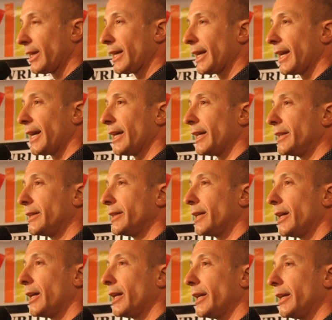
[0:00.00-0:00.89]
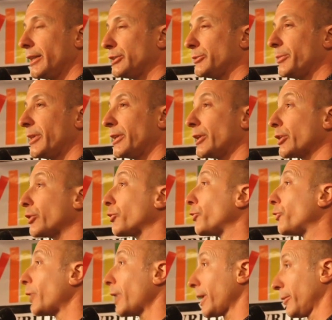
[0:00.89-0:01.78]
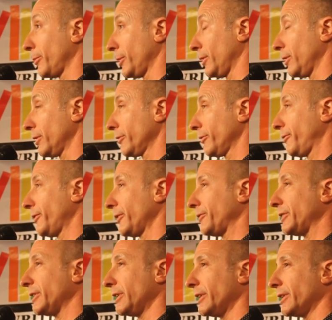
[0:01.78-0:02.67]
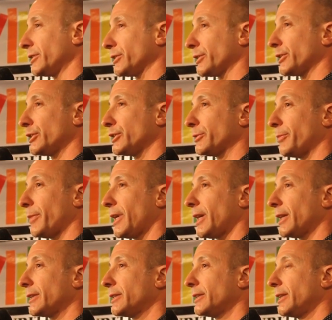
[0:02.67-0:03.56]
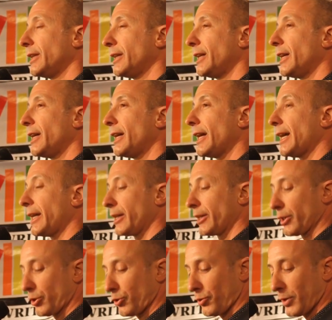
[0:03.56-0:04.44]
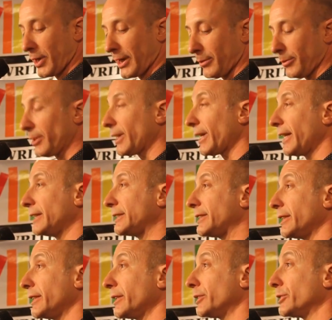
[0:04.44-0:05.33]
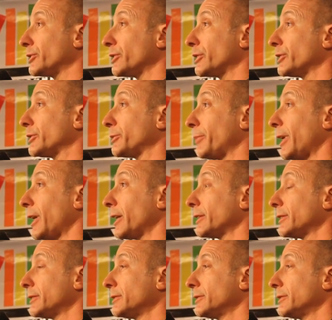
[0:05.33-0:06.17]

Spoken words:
And it's been an incredible 15 years at this spot, and an incredible 18 years at the spot.